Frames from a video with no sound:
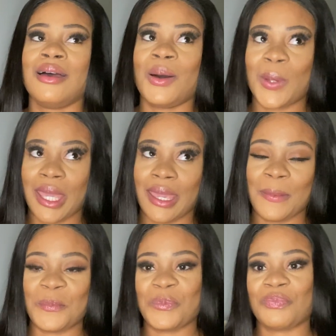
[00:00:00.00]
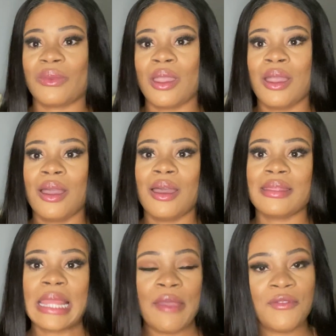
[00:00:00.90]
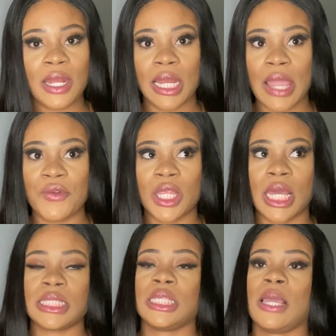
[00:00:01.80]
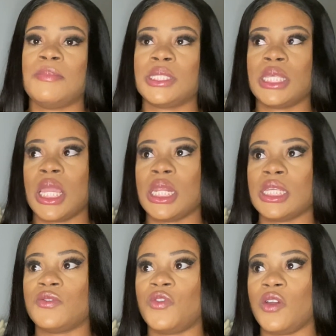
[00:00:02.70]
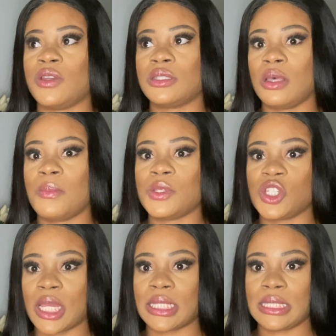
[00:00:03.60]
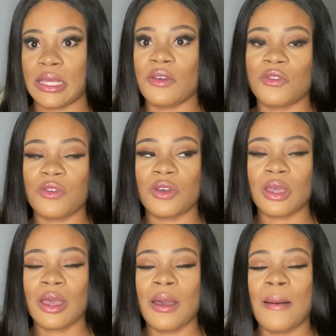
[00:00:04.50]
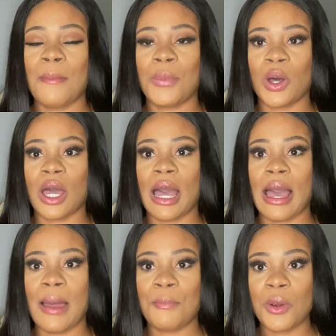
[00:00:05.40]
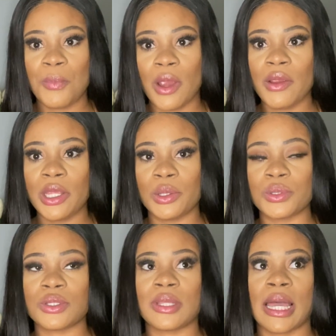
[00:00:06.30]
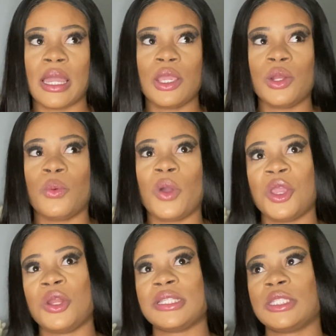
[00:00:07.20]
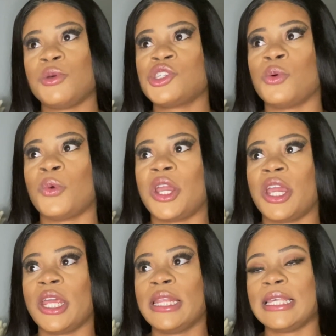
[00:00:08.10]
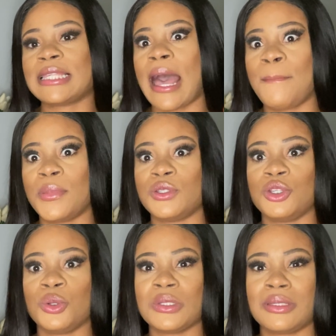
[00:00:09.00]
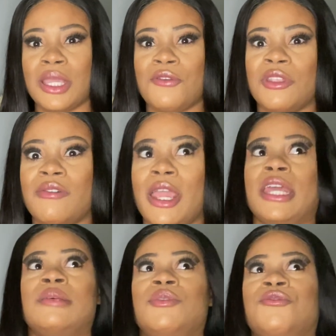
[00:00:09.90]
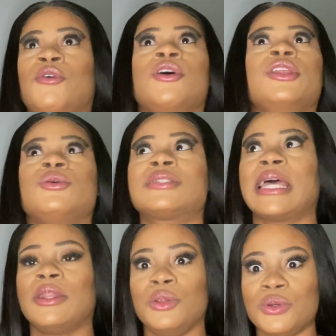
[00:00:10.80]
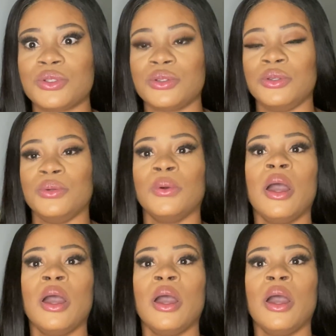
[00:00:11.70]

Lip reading: Okay, definitely everything I'm saying is very subjective, but I'm preparing you so that, you know, when you're in a situation where this happens, you don't say you've never heard it before, it looks like news to you.